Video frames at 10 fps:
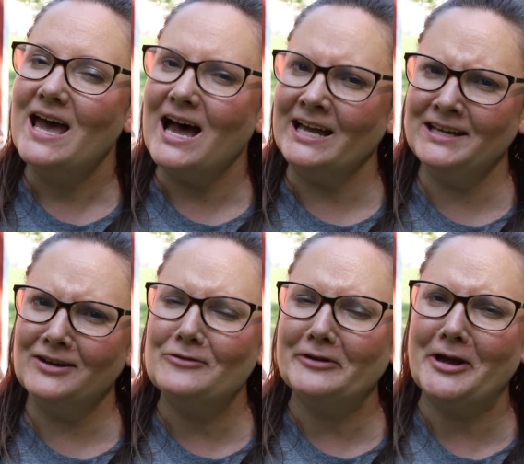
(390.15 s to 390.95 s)
I
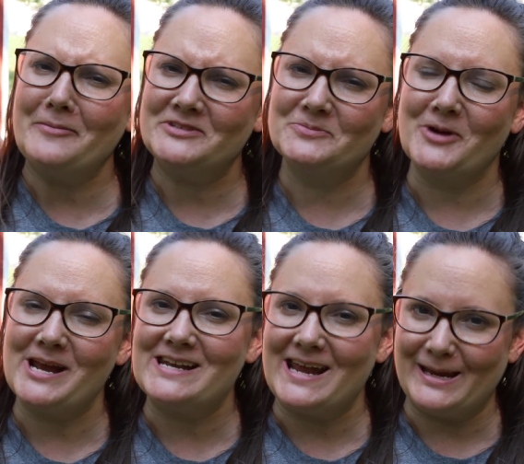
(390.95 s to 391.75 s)
can overcome a
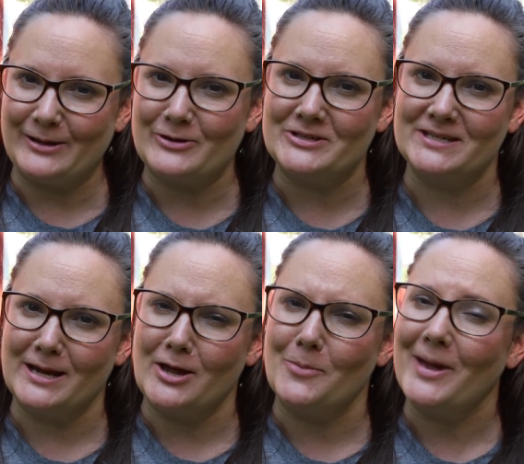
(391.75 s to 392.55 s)
sprained ankle to
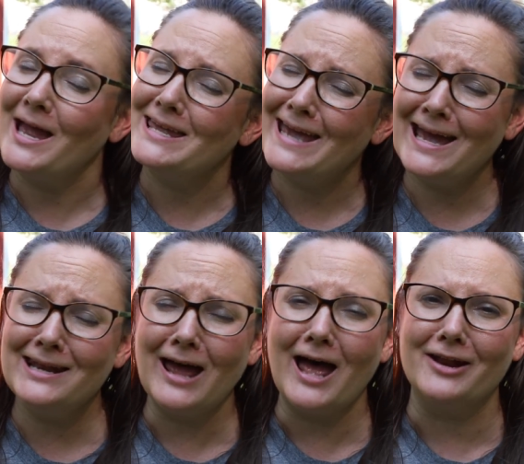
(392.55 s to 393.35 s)
help. I
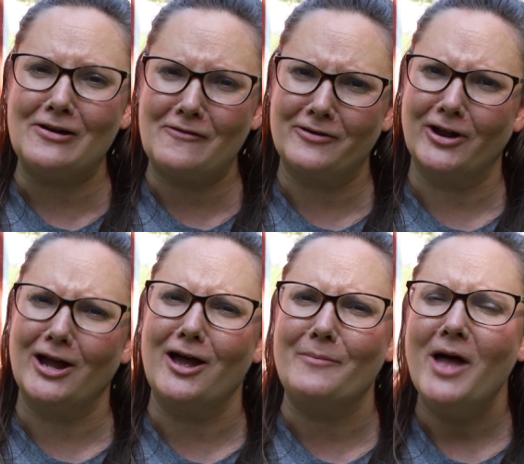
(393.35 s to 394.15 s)
cannot
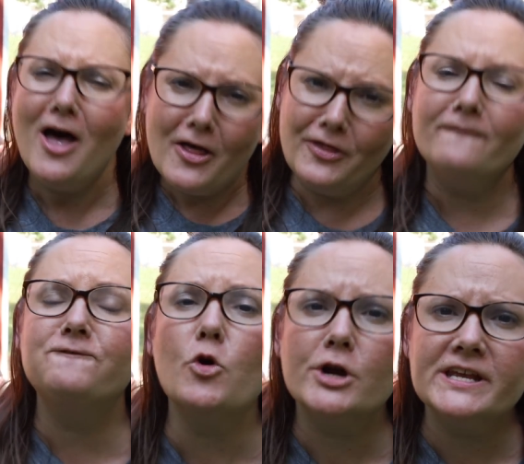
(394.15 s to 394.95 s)
overcome the
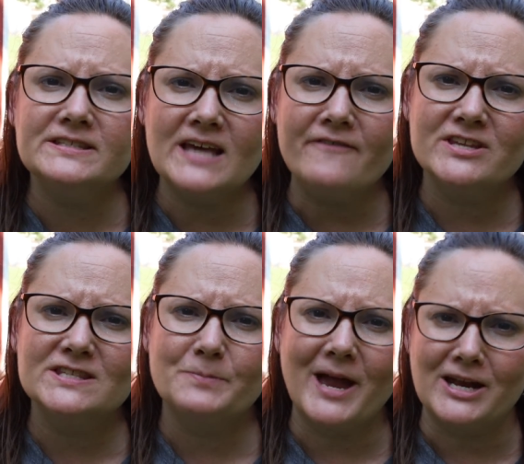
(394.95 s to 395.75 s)

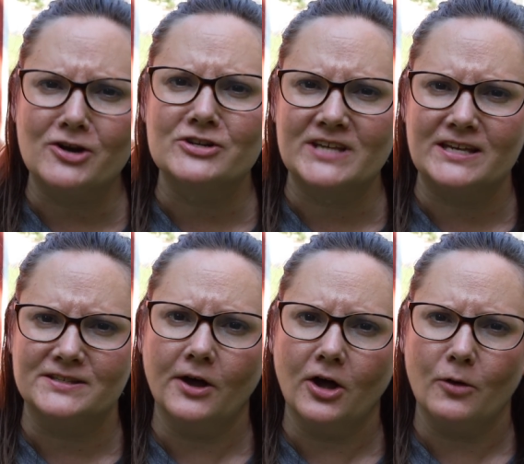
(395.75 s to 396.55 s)
47 spiders I
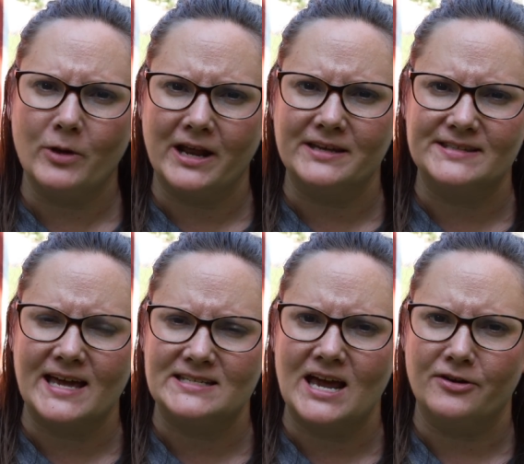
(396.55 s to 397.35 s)
saw when I
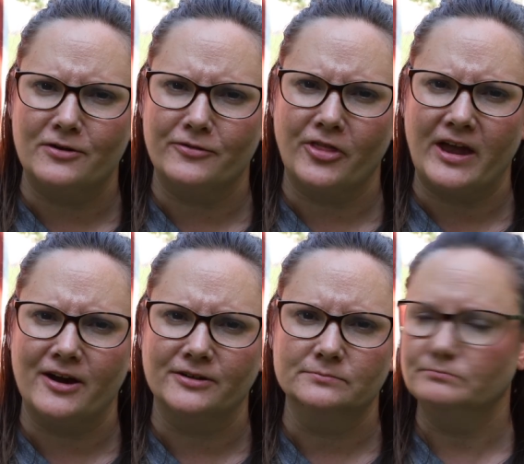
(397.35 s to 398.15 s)
sat down over
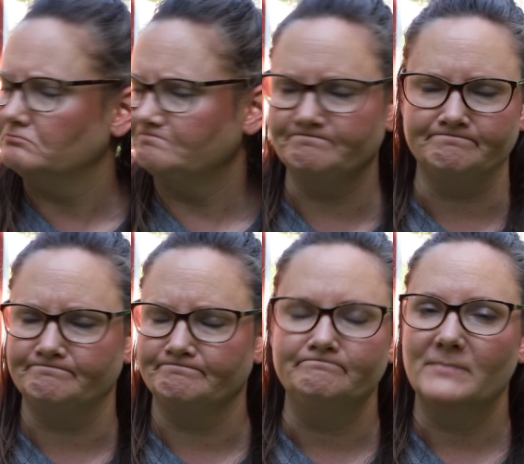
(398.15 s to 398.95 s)
there. Mm
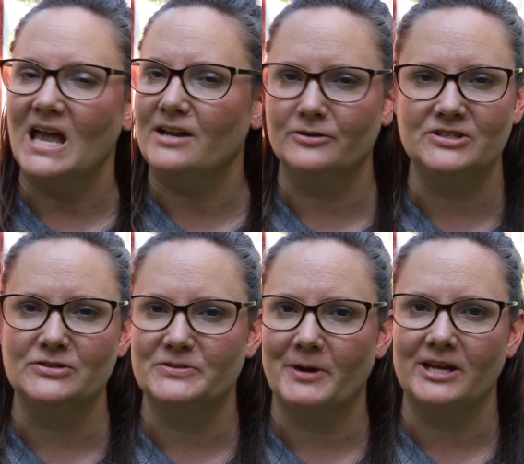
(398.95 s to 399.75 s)
-mm, I don't
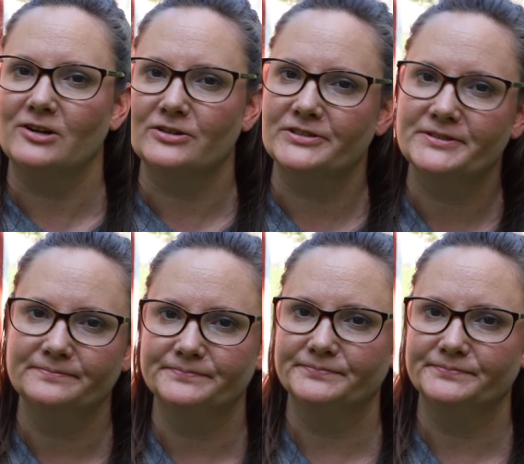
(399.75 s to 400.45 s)
do spiders.